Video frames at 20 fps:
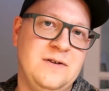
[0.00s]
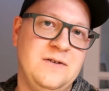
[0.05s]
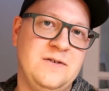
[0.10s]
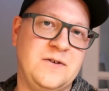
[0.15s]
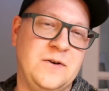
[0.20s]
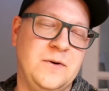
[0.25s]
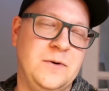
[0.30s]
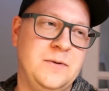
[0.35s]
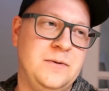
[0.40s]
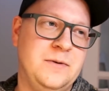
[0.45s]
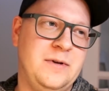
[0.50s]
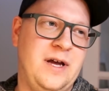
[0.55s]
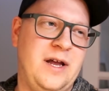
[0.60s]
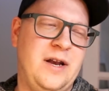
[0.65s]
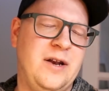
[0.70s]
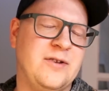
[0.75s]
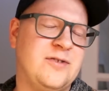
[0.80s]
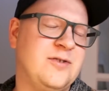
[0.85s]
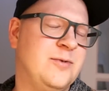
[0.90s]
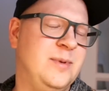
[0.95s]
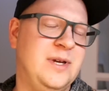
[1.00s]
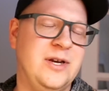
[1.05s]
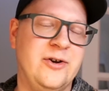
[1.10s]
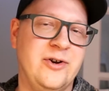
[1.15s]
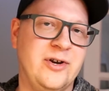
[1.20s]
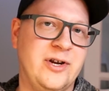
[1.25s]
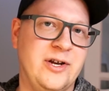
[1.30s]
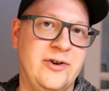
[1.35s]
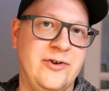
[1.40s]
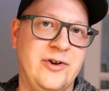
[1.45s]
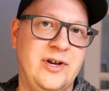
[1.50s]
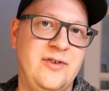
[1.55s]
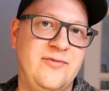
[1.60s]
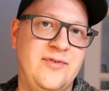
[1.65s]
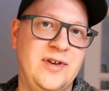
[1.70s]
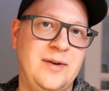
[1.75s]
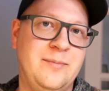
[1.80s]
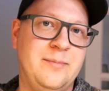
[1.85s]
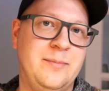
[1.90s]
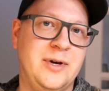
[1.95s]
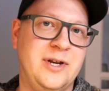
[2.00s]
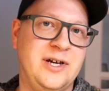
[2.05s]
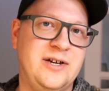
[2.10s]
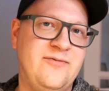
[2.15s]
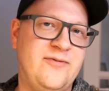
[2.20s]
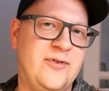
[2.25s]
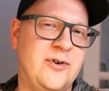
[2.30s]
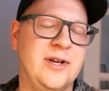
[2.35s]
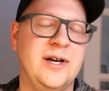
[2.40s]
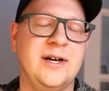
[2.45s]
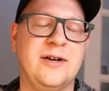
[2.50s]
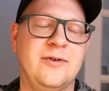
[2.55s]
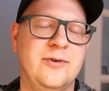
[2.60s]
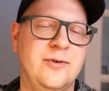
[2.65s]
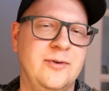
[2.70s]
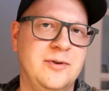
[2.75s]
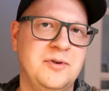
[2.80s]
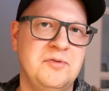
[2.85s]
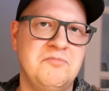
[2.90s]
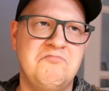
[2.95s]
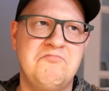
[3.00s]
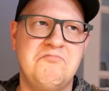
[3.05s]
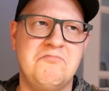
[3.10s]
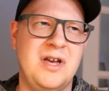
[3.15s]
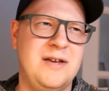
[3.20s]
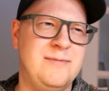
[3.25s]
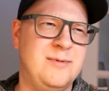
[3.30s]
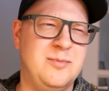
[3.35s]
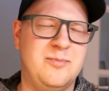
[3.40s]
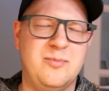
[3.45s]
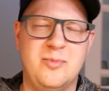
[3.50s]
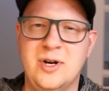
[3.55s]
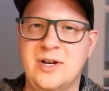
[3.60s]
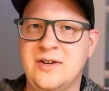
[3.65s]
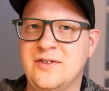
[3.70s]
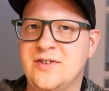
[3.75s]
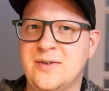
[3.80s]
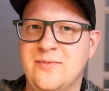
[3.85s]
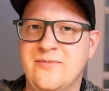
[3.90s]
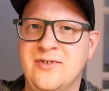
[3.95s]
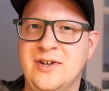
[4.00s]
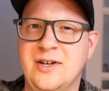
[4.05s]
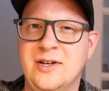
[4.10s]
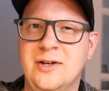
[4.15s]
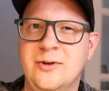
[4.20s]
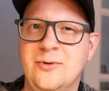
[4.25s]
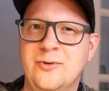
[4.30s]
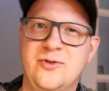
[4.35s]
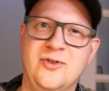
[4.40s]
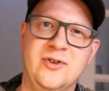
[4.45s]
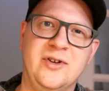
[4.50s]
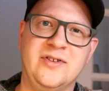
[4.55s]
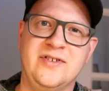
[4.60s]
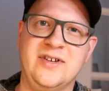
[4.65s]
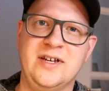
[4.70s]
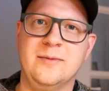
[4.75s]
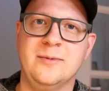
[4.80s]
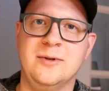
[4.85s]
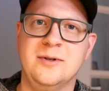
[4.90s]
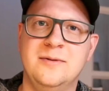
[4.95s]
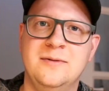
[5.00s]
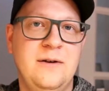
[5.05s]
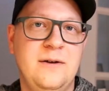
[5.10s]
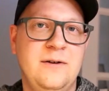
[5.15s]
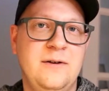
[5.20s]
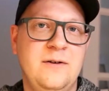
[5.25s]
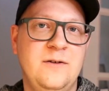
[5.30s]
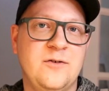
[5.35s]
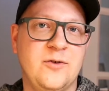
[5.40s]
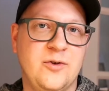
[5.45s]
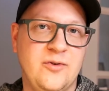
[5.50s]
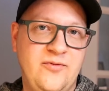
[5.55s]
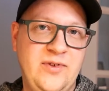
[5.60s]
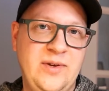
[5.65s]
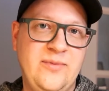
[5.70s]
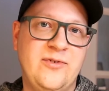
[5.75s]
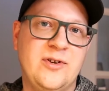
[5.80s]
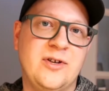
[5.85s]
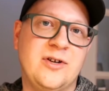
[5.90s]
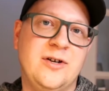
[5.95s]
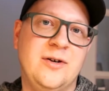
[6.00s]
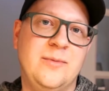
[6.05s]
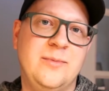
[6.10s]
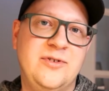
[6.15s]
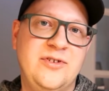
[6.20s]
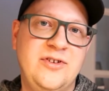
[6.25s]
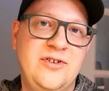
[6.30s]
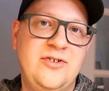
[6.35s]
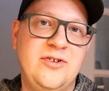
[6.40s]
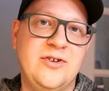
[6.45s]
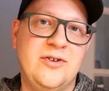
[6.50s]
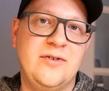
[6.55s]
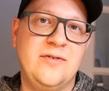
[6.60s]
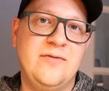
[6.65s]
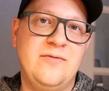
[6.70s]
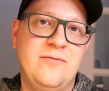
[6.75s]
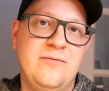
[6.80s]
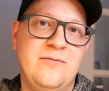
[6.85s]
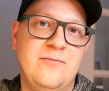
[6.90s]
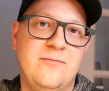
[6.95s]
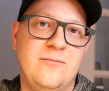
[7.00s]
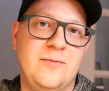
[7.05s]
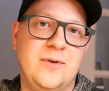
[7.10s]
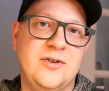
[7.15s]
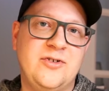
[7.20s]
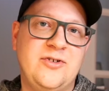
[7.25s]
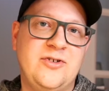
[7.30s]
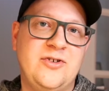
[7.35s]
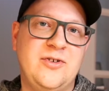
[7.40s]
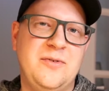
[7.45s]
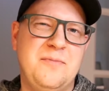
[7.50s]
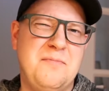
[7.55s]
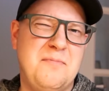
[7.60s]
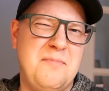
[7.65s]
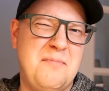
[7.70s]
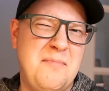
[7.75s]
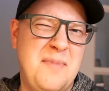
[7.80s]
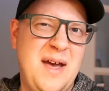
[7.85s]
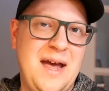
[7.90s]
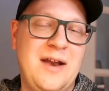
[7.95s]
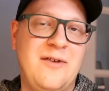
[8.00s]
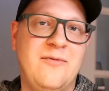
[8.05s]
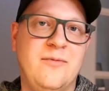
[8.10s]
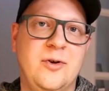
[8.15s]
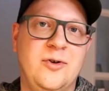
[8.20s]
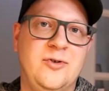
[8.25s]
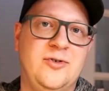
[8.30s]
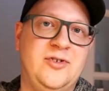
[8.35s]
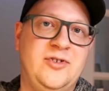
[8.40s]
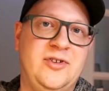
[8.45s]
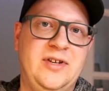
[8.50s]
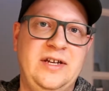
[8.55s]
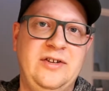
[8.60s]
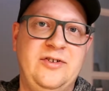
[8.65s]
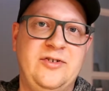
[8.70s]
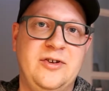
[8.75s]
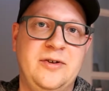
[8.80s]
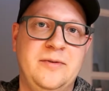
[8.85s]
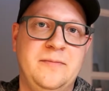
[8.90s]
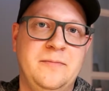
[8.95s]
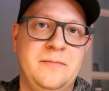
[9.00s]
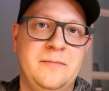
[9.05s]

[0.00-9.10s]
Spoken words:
So, and not to be arrogant or anything, but I thought I could maybe bring something new to the table. So the theme for the competition was man versus nature.